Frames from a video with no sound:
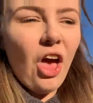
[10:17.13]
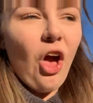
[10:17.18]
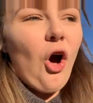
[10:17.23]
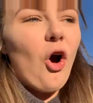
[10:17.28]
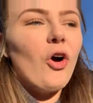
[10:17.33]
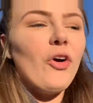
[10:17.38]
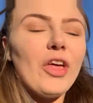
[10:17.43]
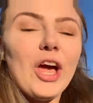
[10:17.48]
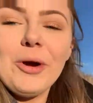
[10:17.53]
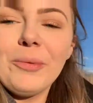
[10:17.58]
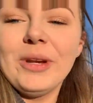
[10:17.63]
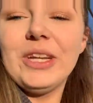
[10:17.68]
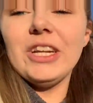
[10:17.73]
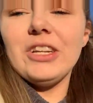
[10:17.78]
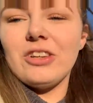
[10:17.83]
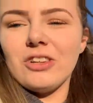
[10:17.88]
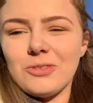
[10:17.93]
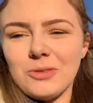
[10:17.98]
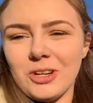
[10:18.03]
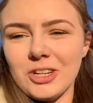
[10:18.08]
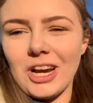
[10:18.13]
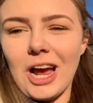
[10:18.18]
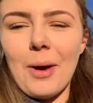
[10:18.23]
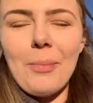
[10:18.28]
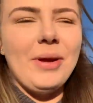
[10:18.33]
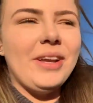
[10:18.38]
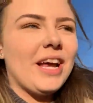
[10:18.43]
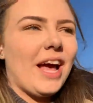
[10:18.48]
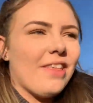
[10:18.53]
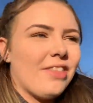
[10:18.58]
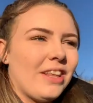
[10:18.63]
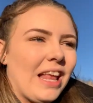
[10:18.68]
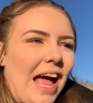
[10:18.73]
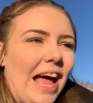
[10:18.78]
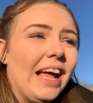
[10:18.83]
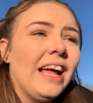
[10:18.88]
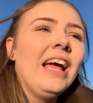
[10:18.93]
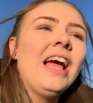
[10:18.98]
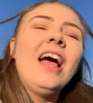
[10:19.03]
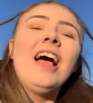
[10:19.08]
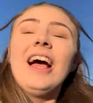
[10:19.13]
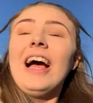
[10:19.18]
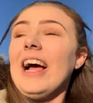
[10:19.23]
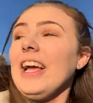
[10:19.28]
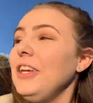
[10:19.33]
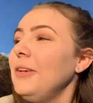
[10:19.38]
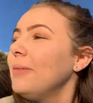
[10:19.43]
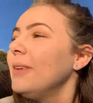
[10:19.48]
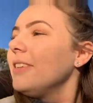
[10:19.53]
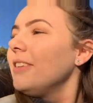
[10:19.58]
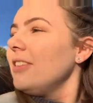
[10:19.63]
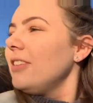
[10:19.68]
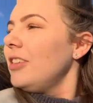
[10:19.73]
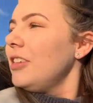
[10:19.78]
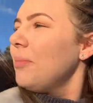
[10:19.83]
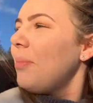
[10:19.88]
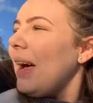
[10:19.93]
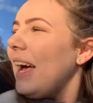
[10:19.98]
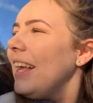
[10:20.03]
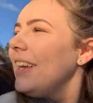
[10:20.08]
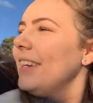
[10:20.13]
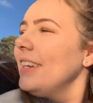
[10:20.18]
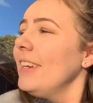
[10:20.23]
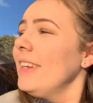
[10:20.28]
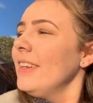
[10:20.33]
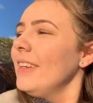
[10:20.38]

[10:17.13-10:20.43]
Although we did just watch Happy Death Day, and you wasn't too bad.